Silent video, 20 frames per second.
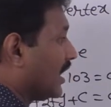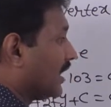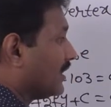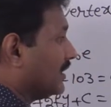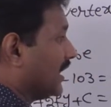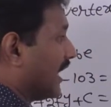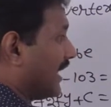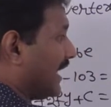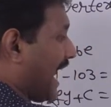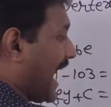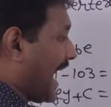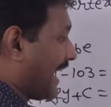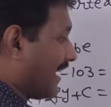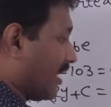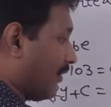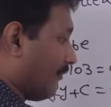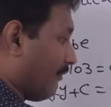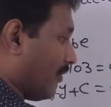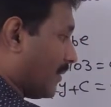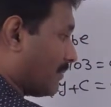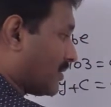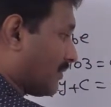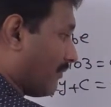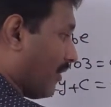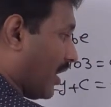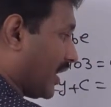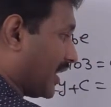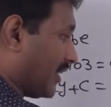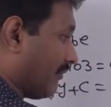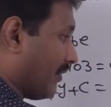The diagonal forms
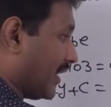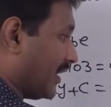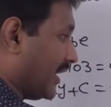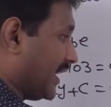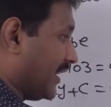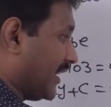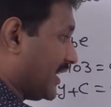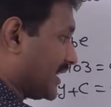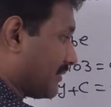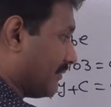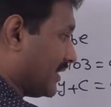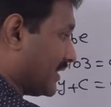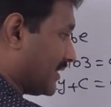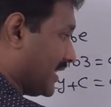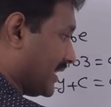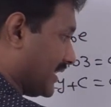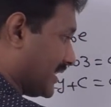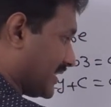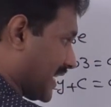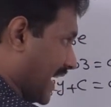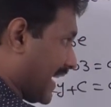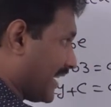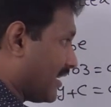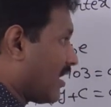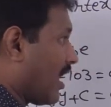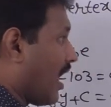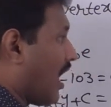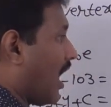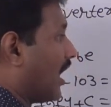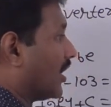45 degrees with the
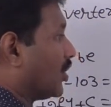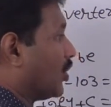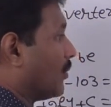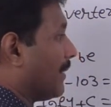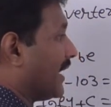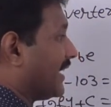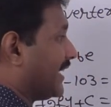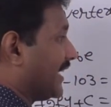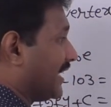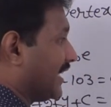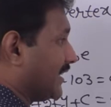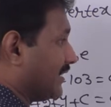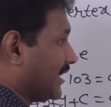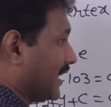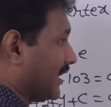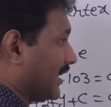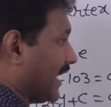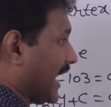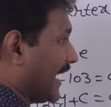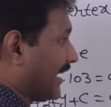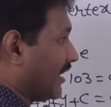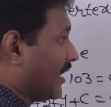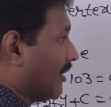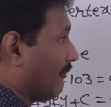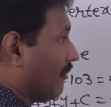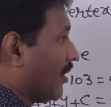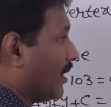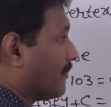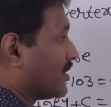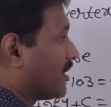side. Automatically, the diagonal
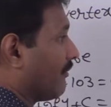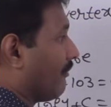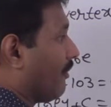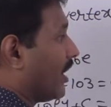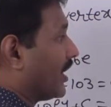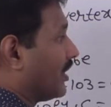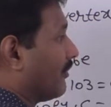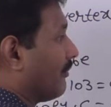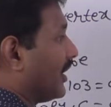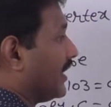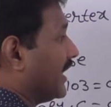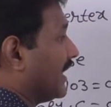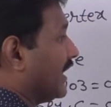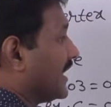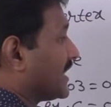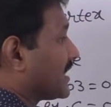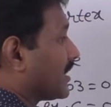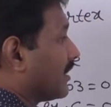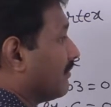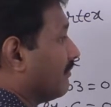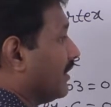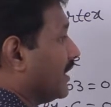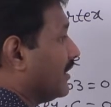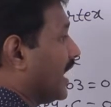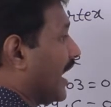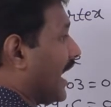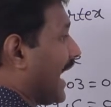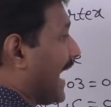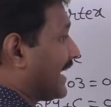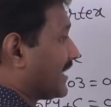forms the 45 degrees with
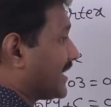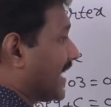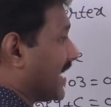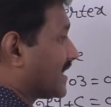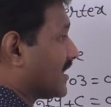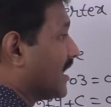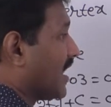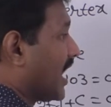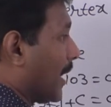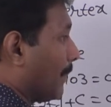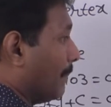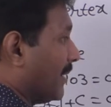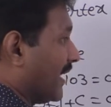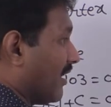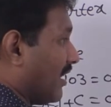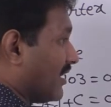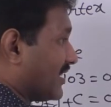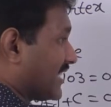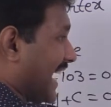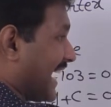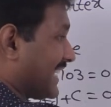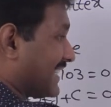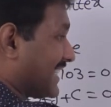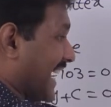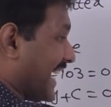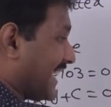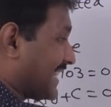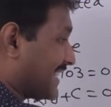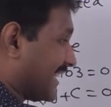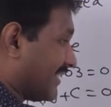the x-axis, because
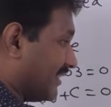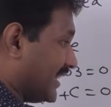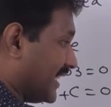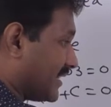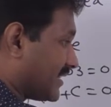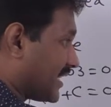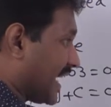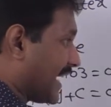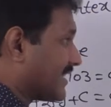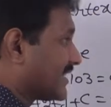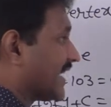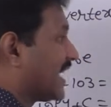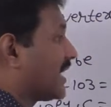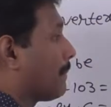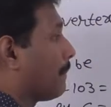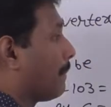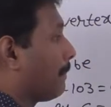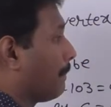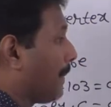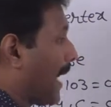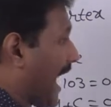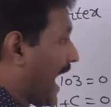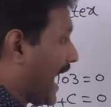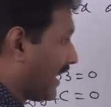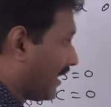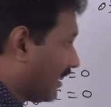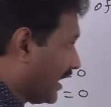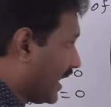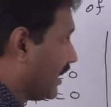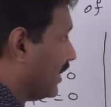x-axis and these sides are
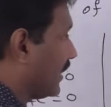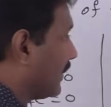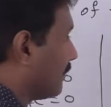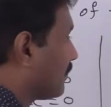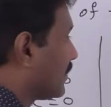parallel.